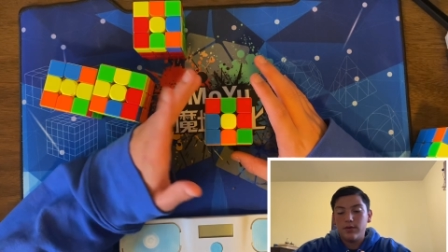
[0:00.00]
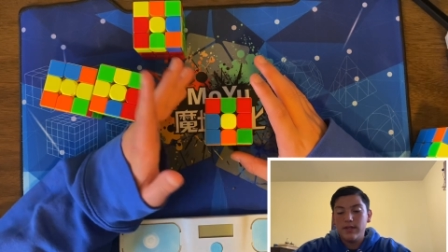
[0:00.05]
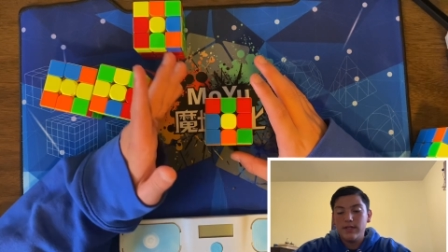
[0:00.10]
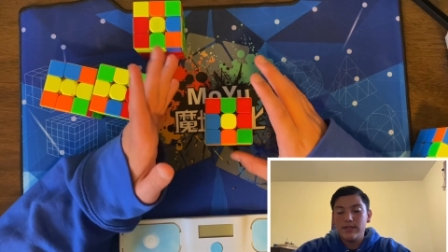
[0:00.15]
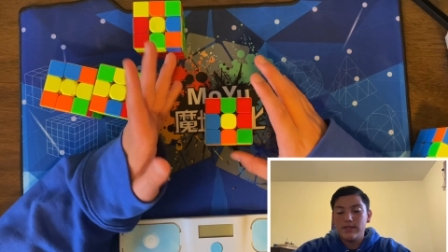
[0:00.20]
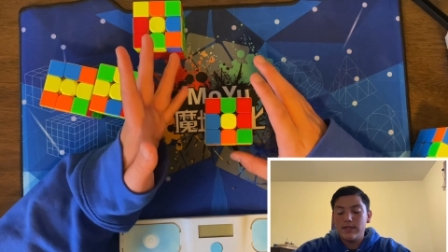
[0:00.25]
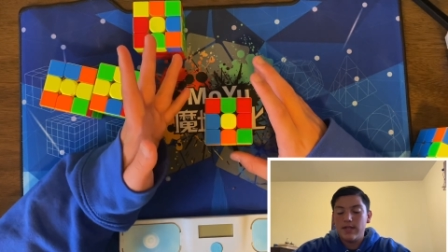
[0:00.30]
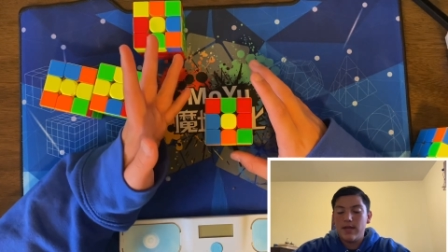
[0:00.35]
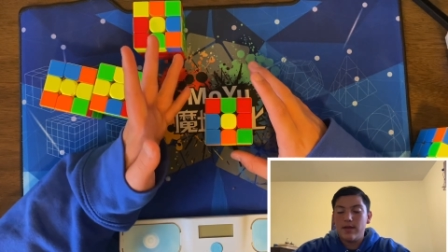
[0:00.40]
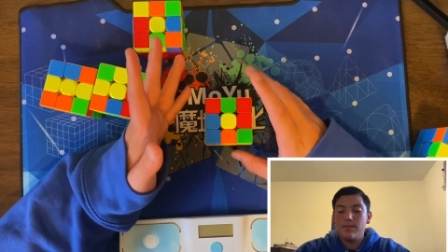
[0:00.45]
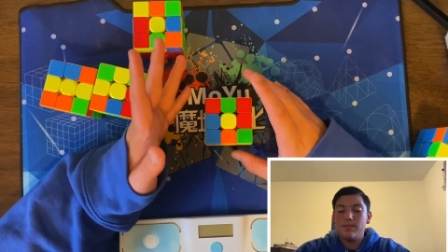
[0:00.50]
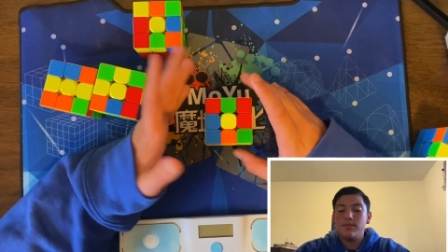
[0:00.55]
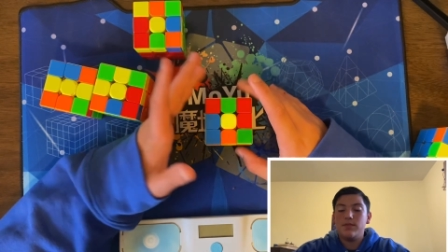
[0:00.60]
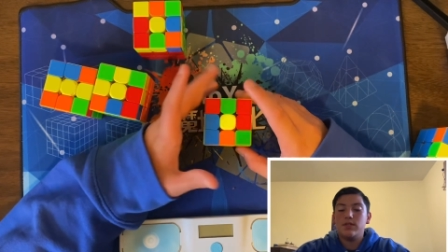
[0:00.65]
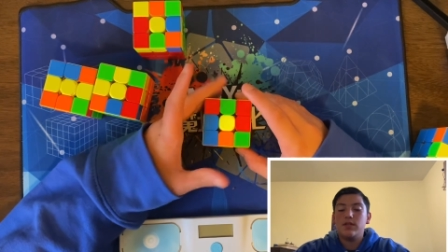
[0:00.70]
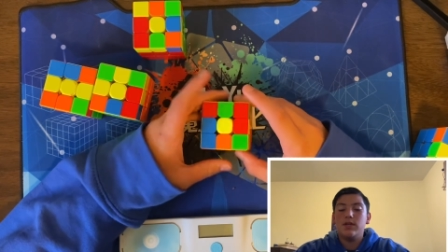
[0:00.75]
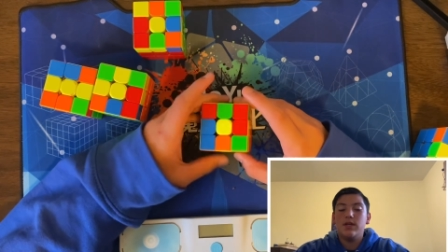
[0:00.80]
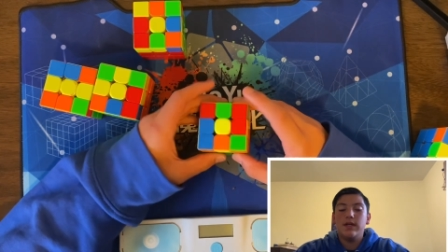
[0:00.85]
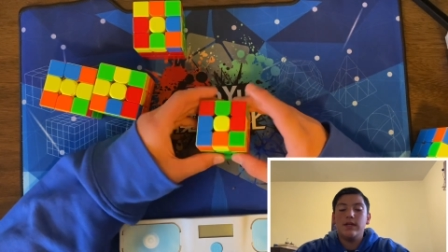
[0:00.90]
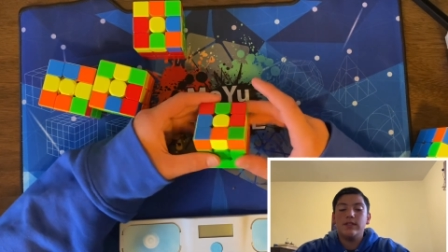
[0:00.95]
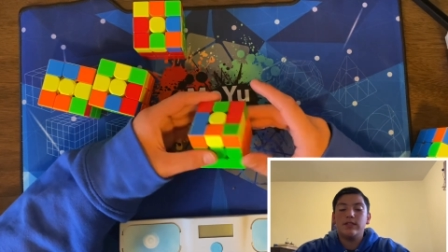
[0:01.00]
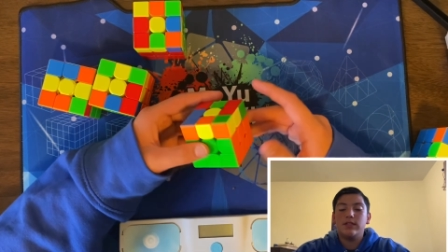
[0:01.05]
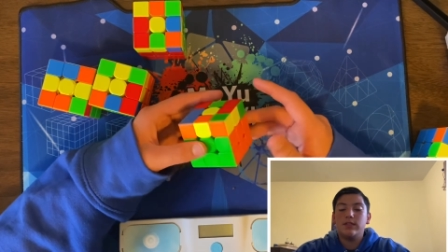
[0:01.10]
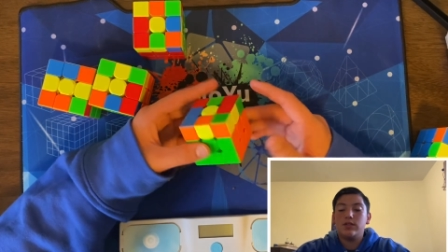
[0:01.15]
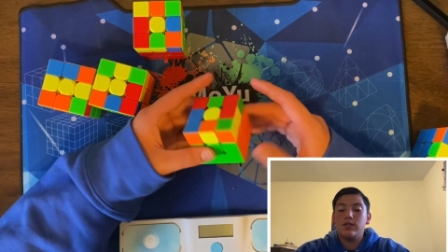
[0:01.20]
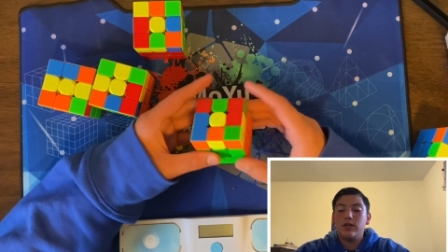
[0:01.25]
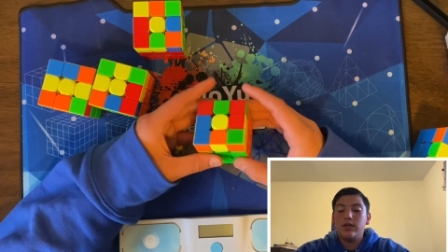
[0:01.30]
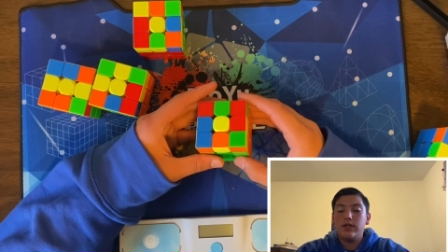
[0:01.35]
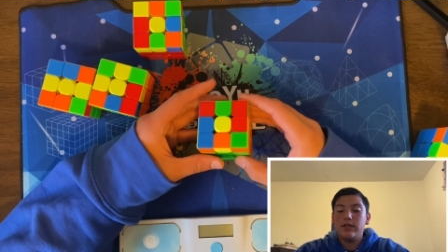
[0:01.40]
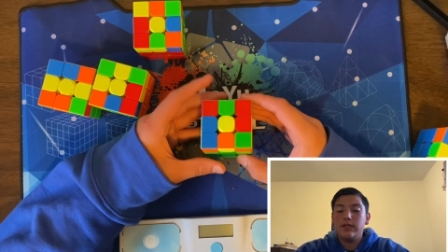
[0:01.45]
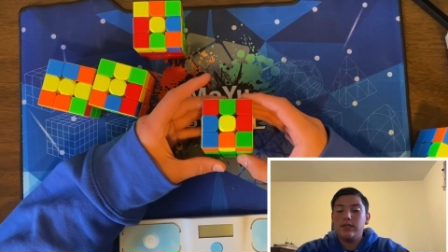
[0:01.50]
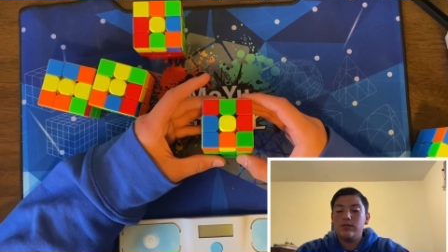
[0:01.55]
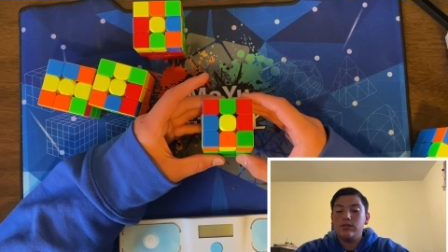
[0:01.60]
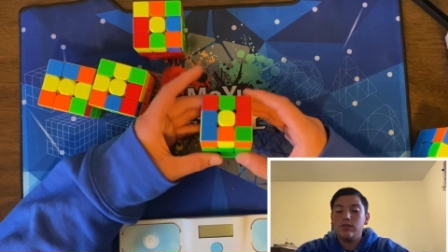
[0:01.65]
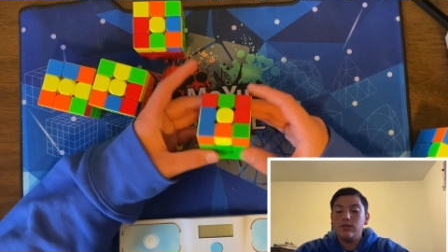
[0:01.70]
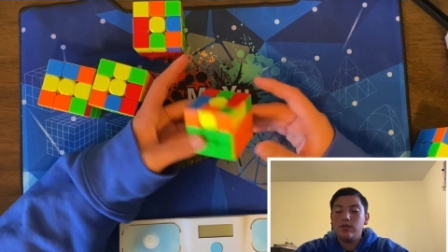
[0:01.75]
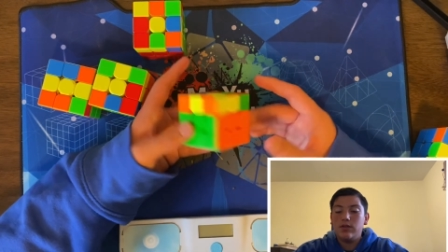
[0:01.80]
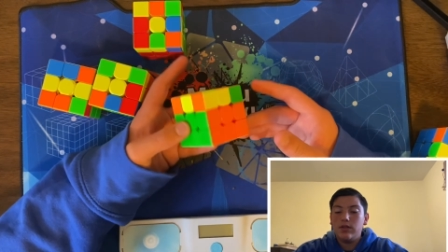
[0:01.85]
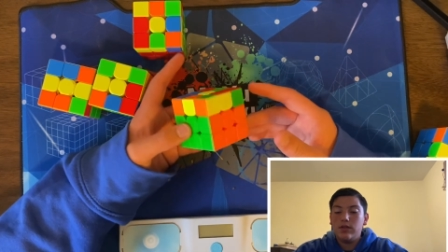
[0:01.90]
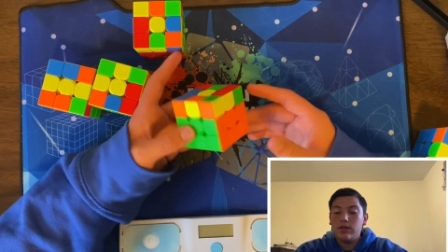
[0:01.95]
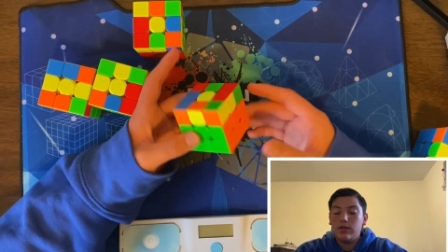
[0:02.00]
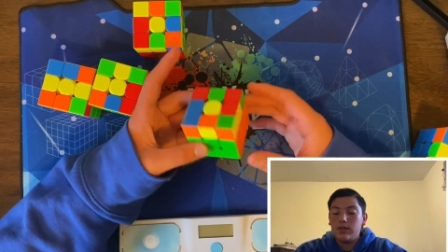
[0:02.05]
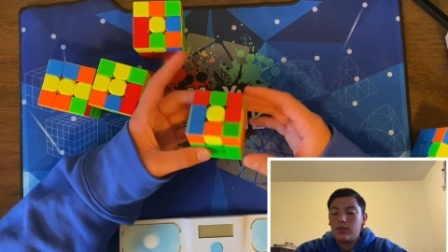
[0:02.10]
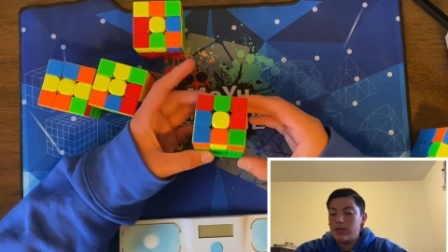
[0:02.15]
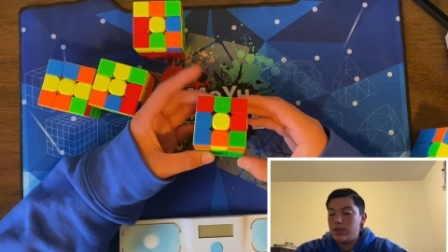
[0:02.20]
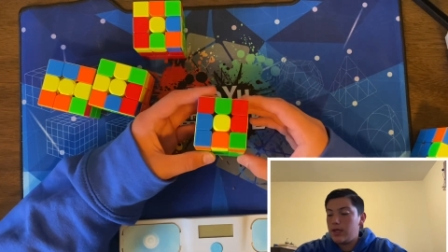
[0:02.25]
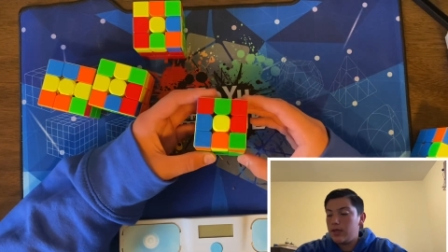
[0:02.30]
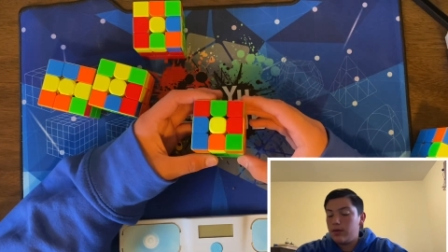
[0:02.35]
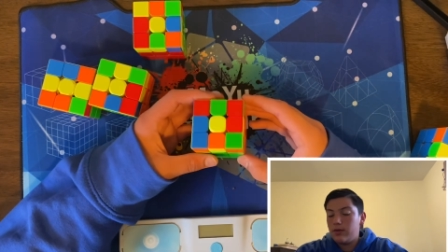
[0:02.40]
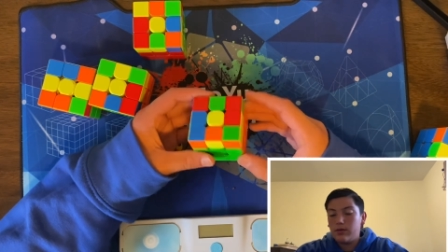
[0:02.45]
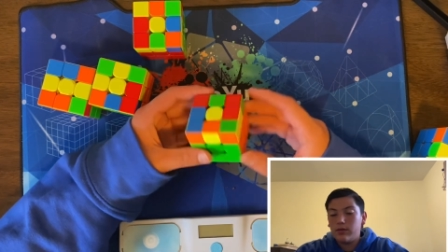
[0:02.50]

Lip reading: or 3 steps to turn it into the